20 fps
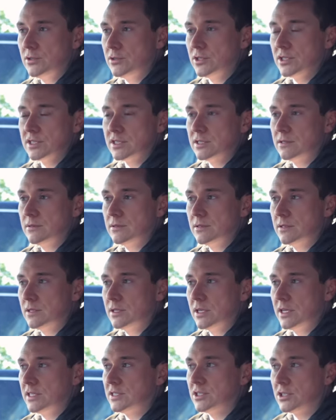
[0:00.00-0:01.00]

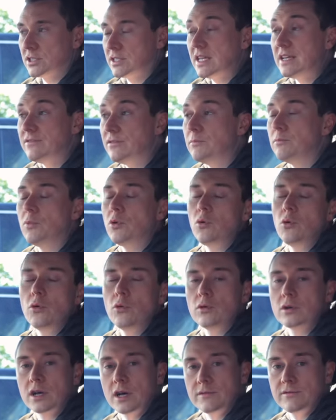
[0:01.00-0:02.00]
it's just even
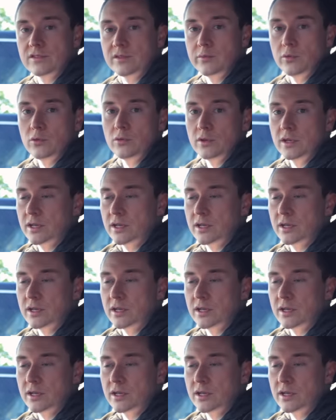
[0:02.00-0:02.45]
more comfortable